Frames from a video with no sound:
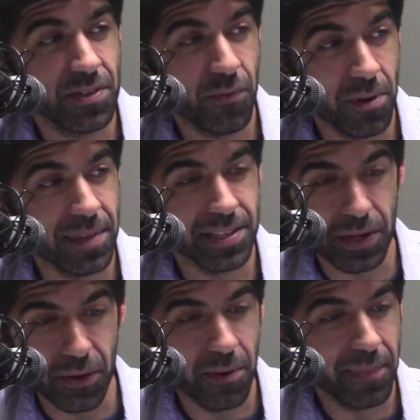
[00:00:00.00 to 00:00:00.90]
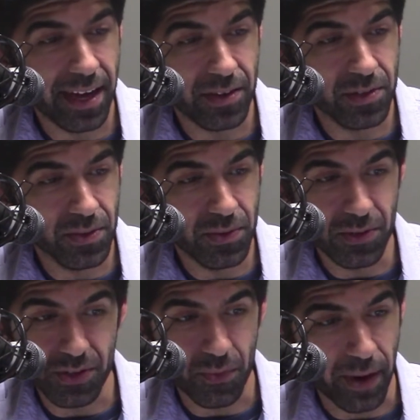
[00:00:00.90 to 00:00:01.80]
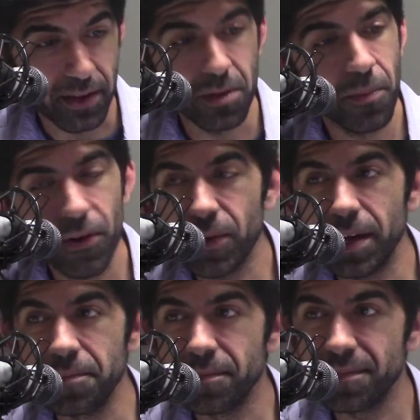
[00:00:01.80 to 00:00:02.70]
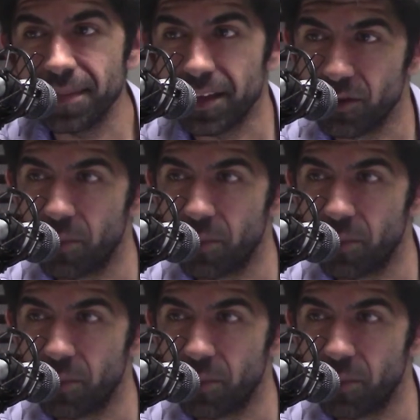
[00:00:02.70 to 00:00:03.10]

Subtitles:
to form. Like they're going back to just a regular Mario game. Like no